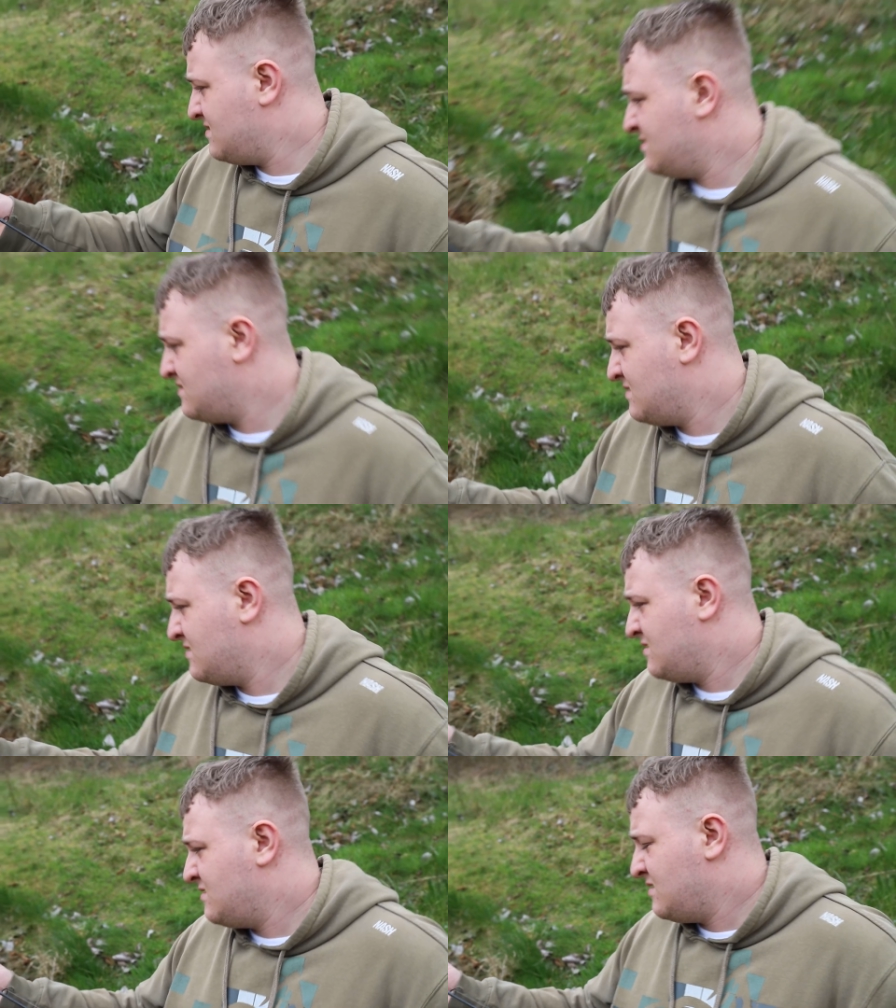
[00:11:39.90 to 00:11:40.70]
the
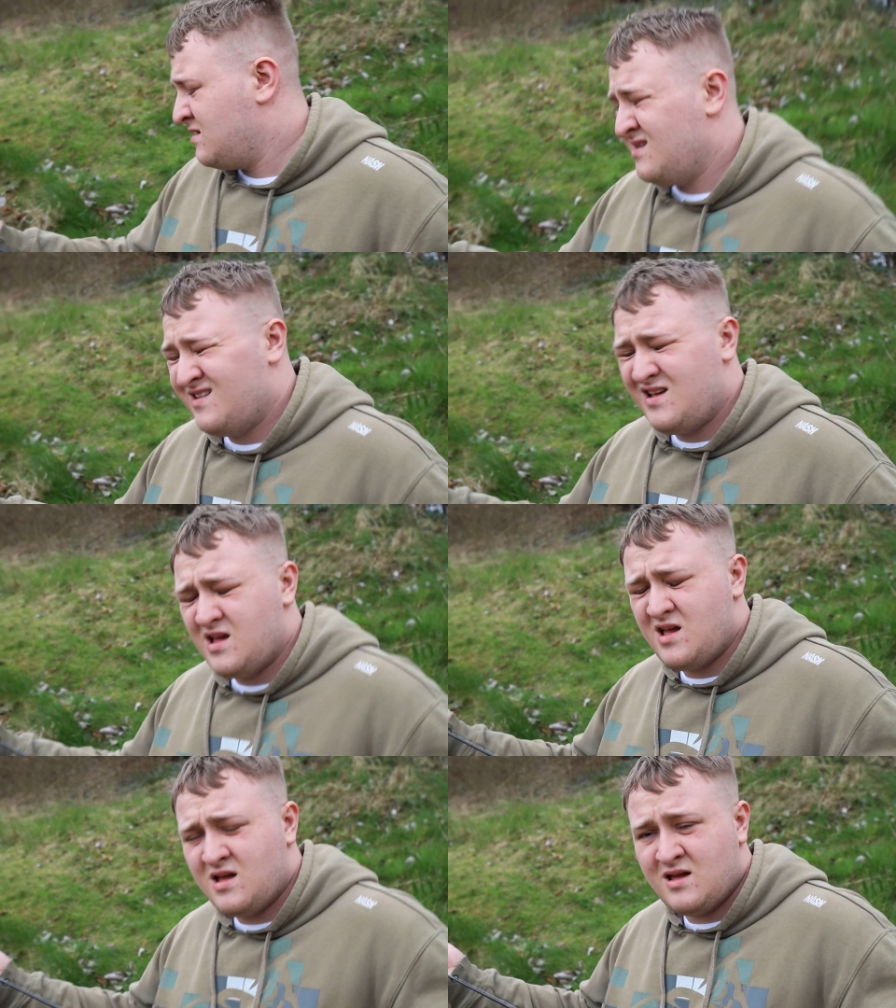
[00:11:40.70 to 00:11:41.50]
viewers what we're going to be
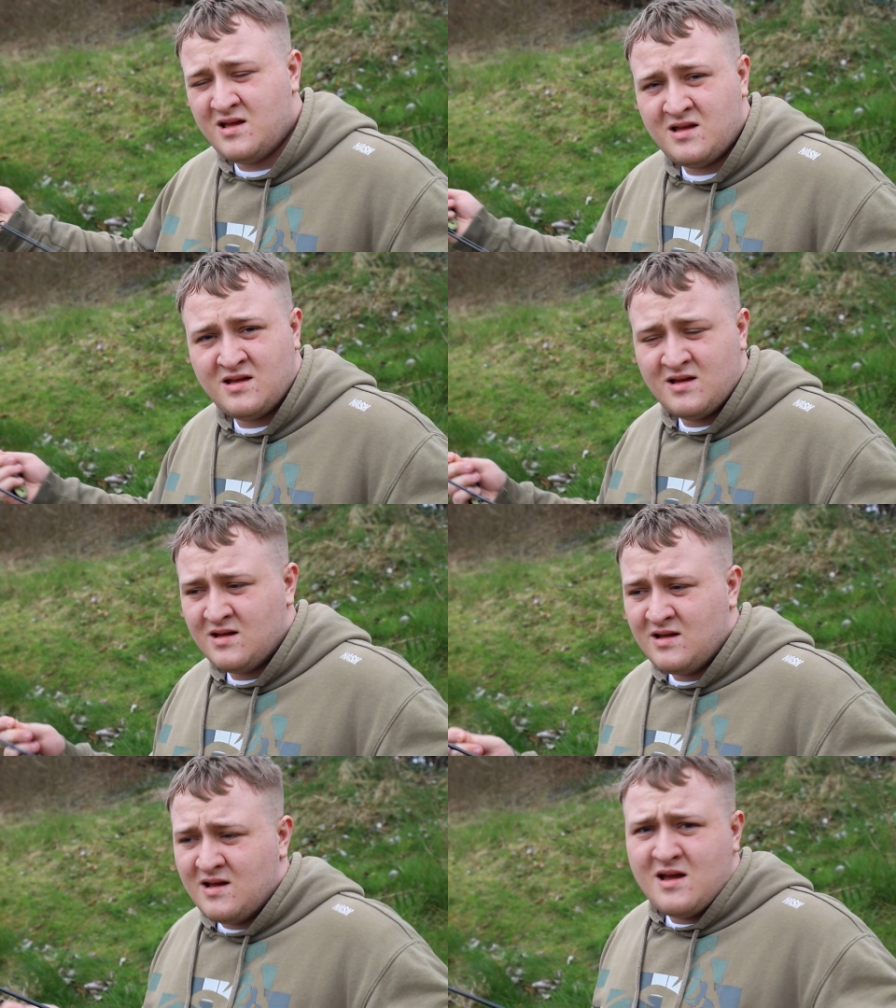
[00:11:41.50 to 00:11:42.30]
using for bait.
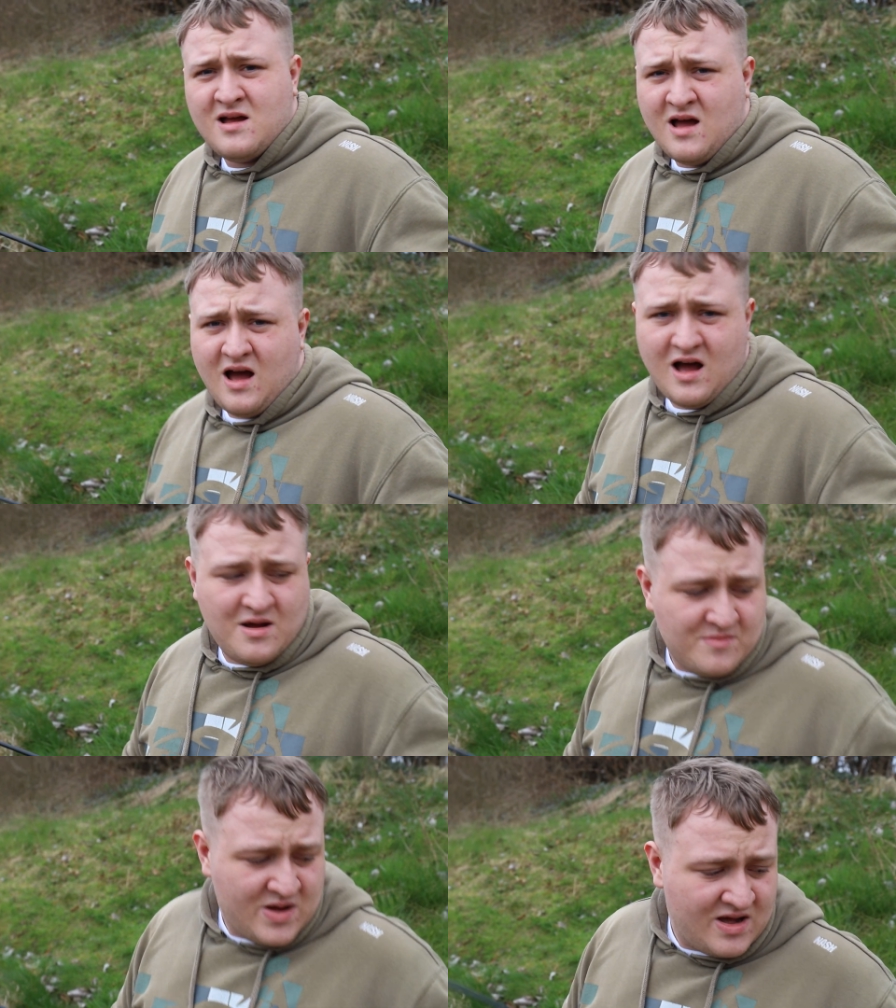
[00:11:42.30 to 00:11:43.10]

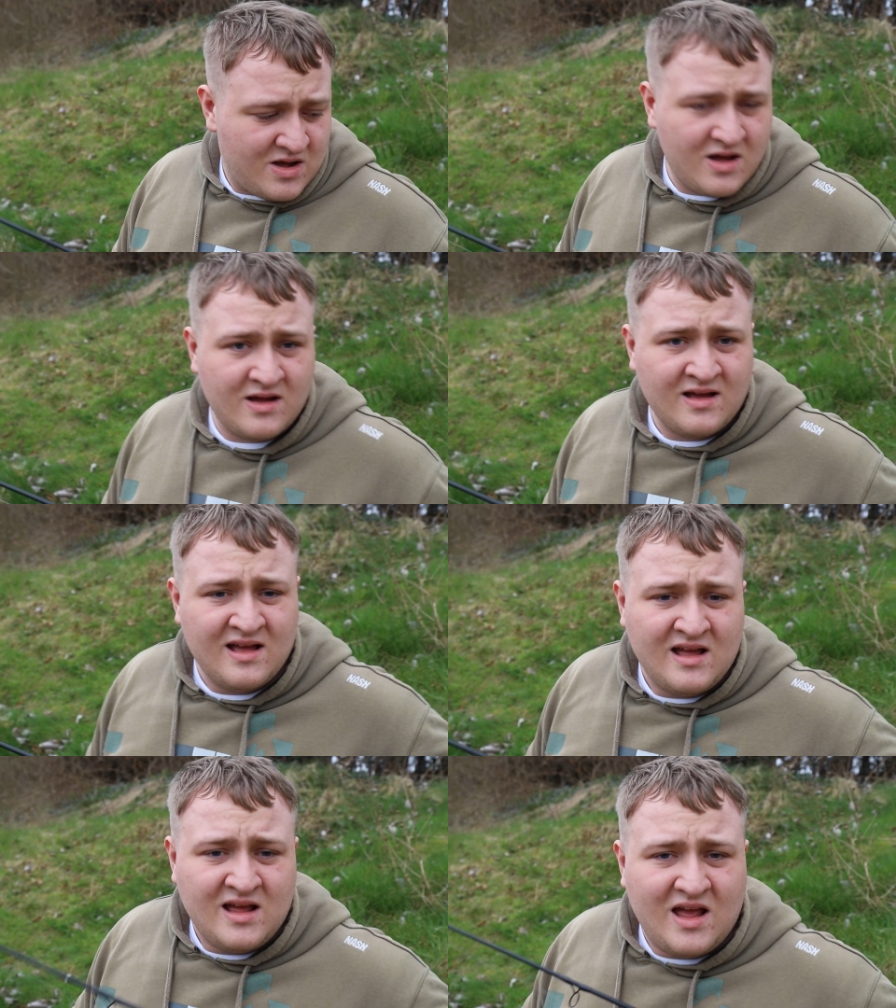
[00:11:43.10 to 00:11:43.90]
Um,
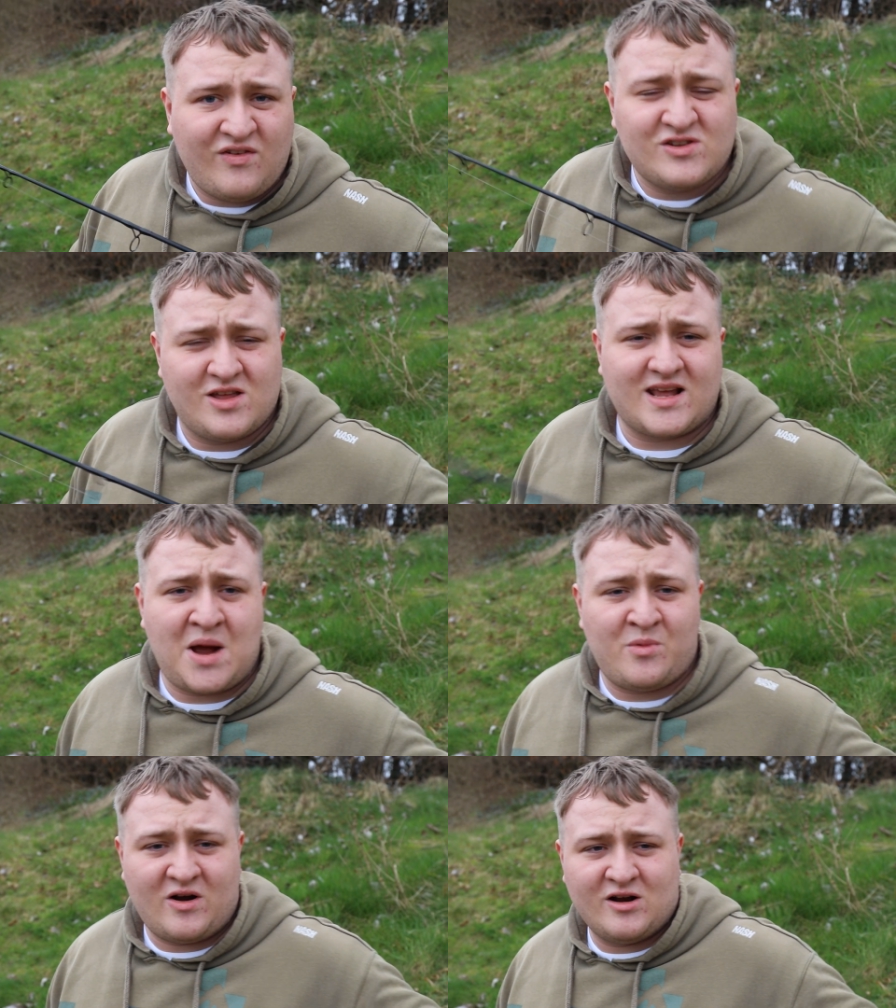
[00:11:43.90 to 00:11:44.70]
if you turn the
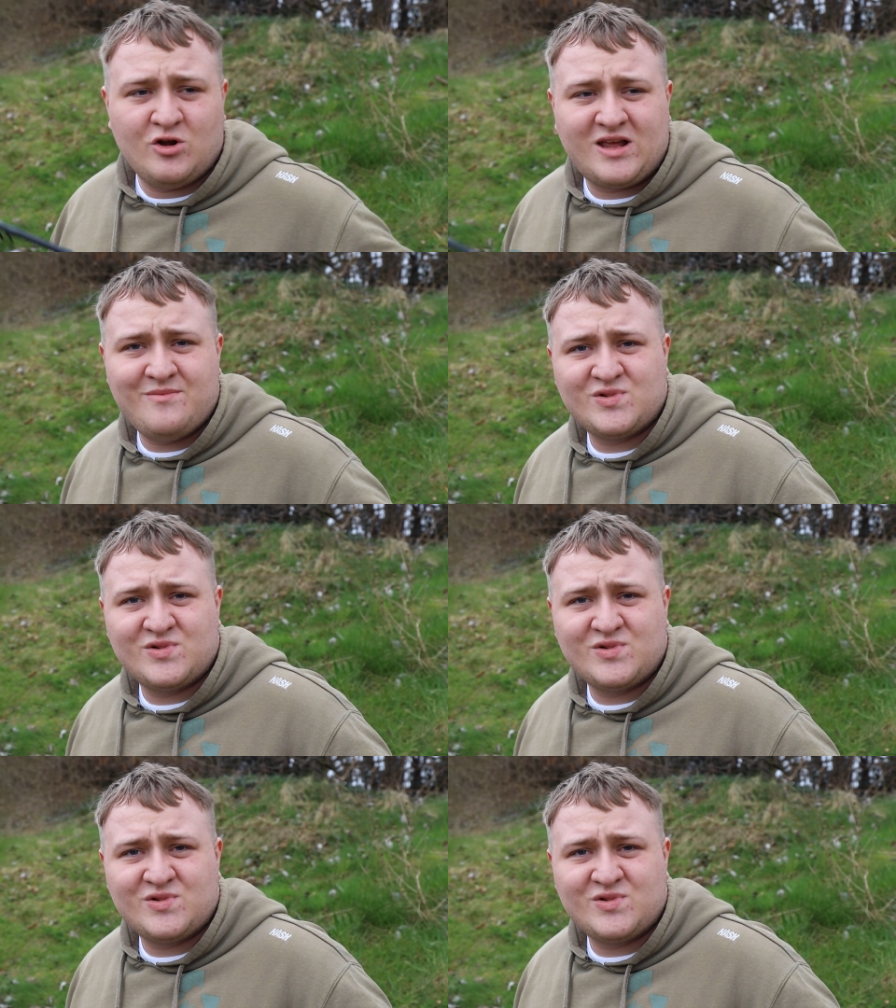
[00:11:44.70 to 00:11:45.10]
camera on and look